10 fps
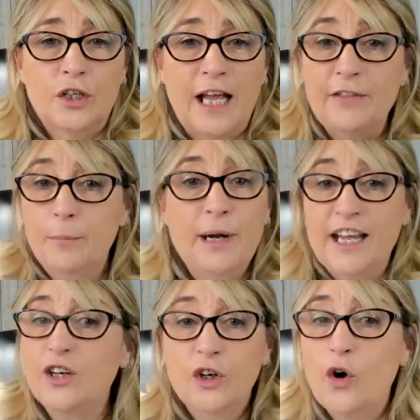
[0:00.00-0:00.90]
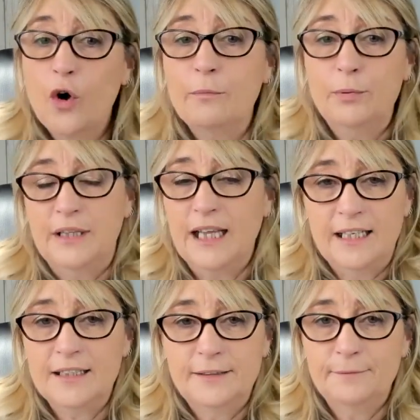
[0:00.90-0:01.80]
And the brain can cope with that.
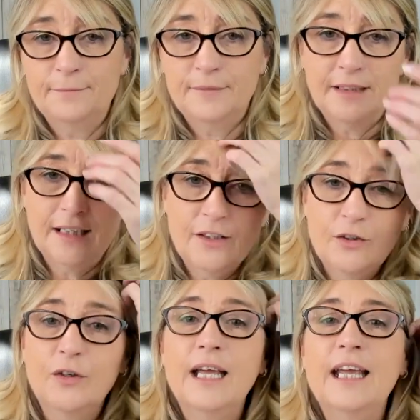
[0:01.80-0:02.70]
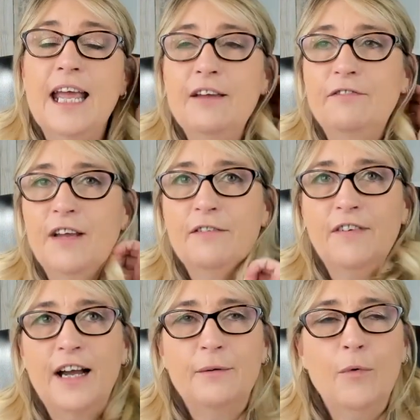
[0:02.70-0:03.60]
You know, if
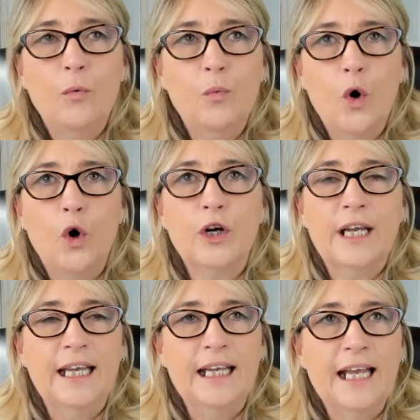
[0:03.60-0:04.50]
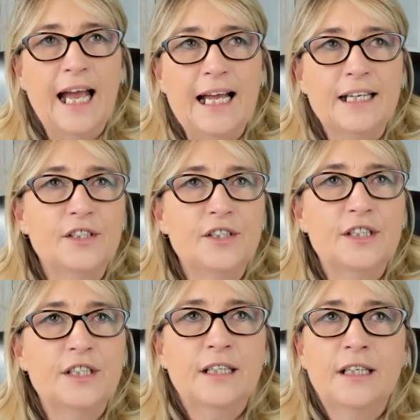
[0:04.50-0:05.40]
I'm walking and,
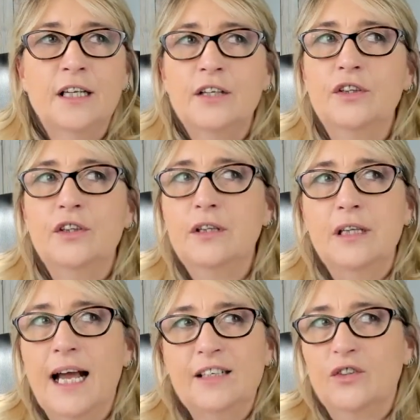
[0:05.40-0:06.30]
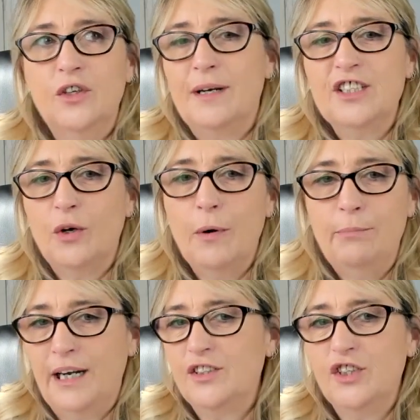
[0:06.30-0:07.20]
I don't know, I saw a
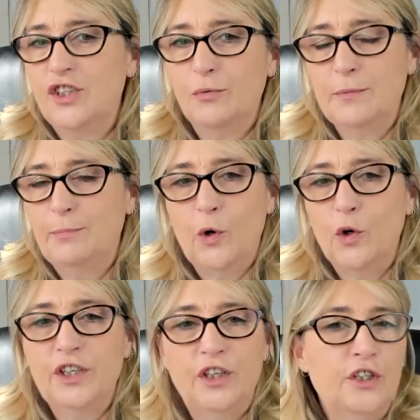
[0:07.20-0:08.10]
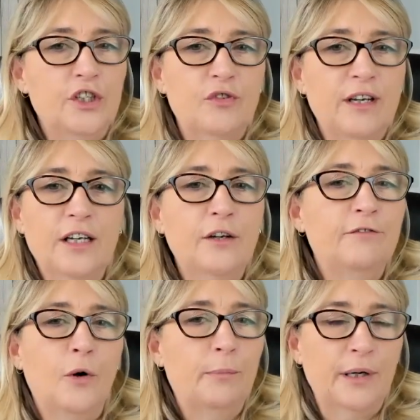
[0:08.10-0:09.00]
branch that was broken on a tree and a
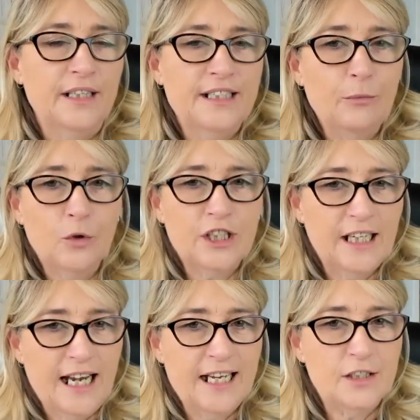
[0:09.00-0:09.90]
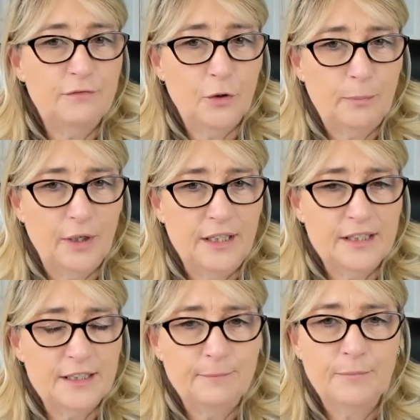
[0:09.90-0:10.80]
footprint, it would connect
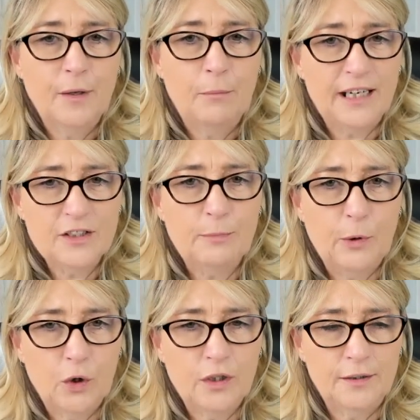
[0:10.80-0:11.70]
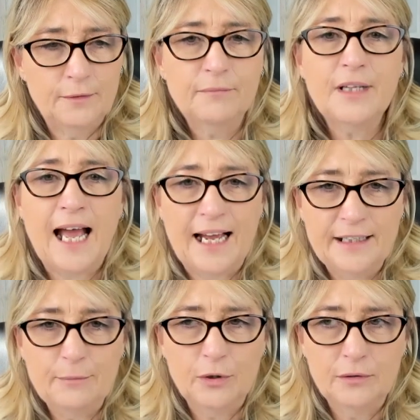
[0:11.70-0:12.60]
footprint, branch broken,
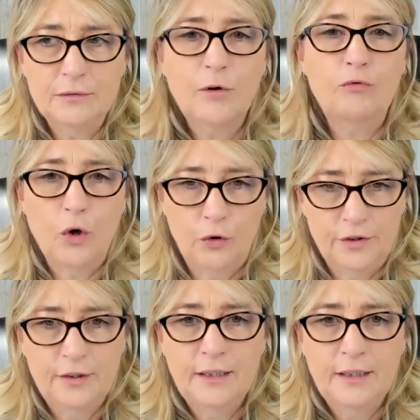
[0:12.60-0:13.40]
animal, run.